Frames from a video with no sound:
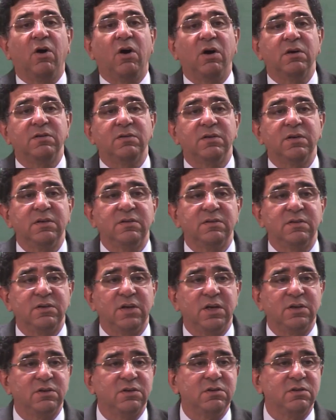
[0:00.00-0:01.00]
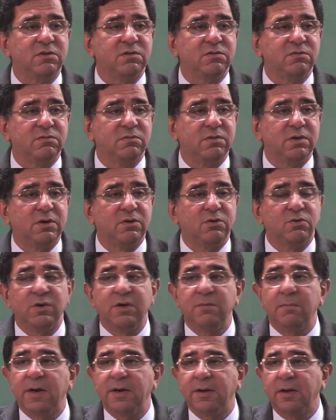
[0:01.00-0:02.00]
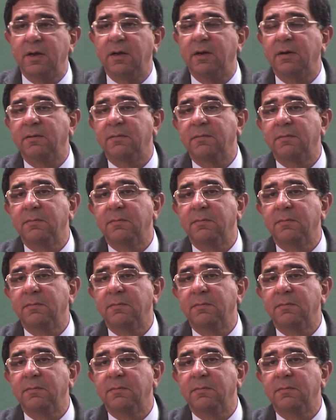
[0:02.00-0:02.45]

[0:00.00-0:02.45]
thoughts, any suggestions? We could do it better.